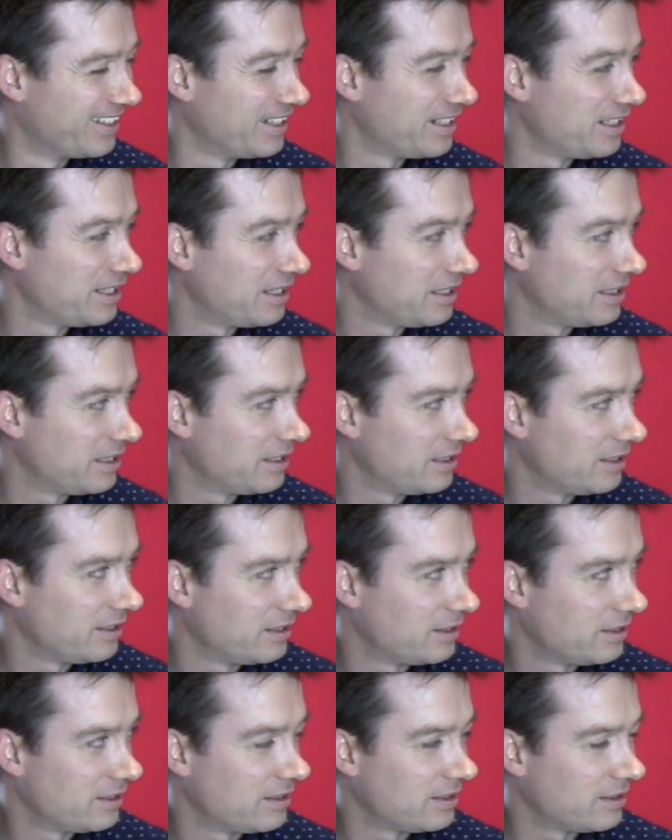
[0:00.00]

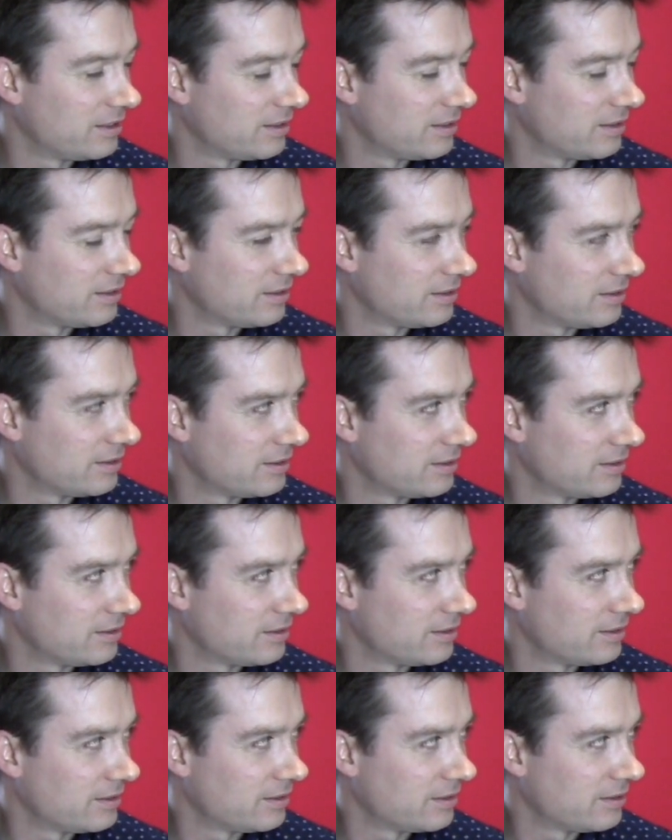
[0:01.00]

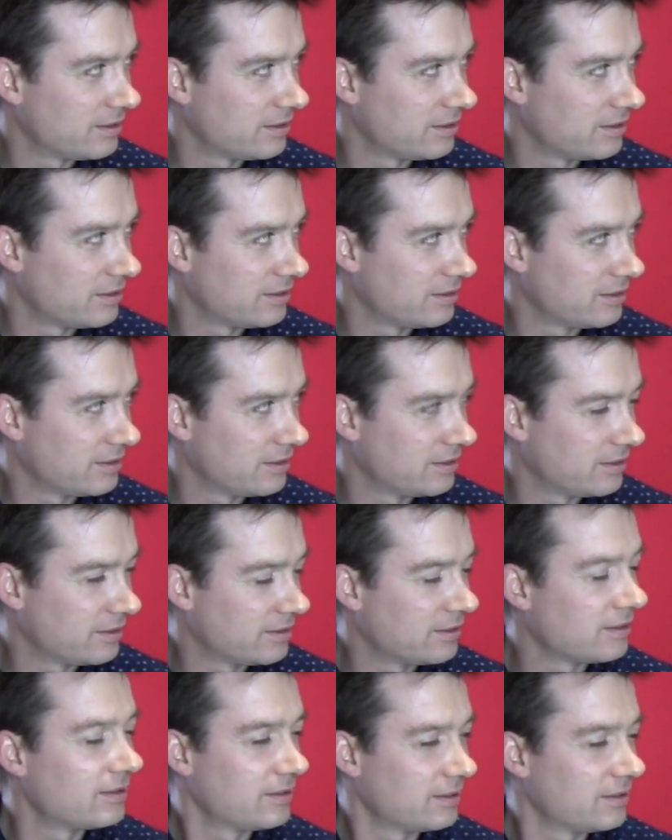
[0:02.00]

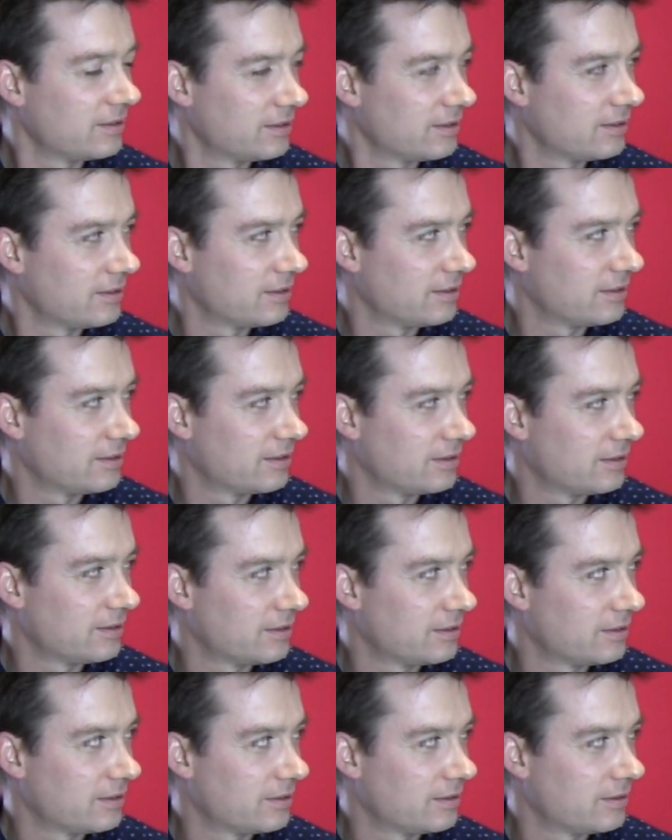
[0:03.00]

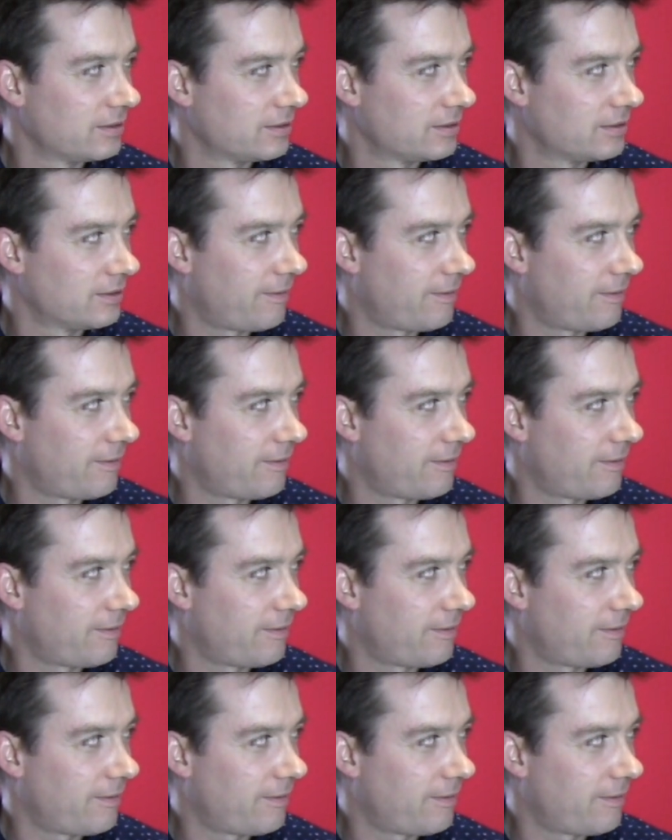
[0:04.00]
This person isn't speaking.